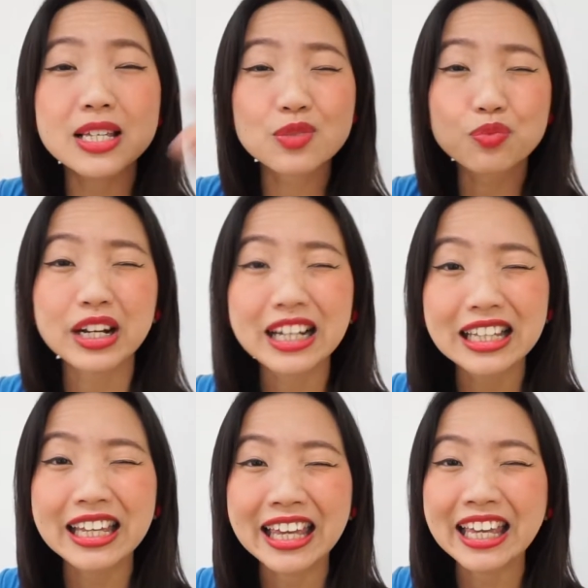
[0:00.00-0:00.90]

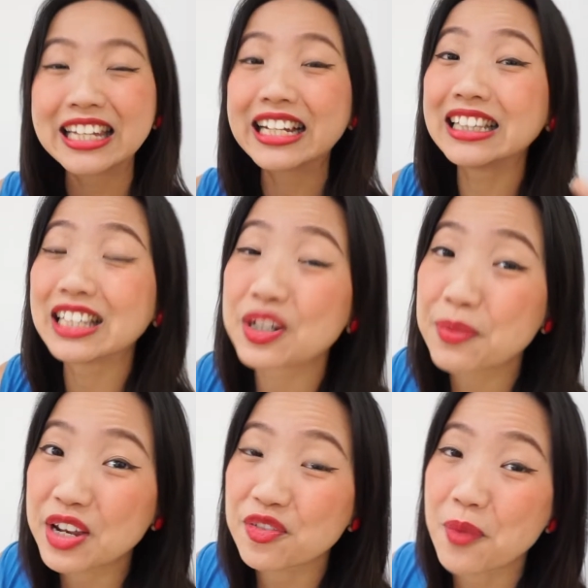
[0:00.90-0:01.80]
sprinkling in a little
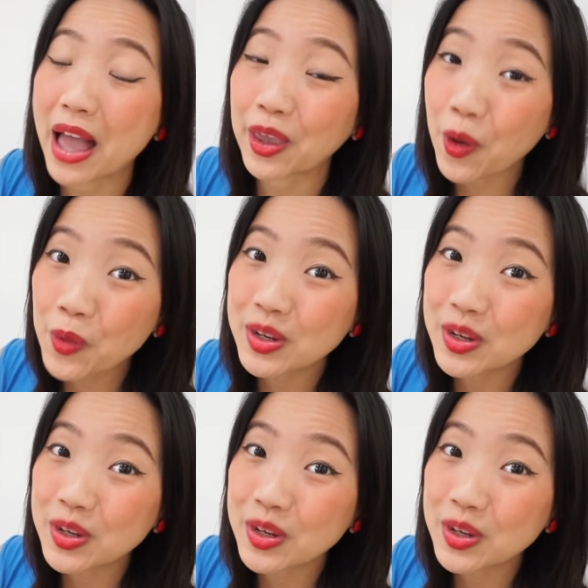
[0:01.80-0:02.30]
bit of my own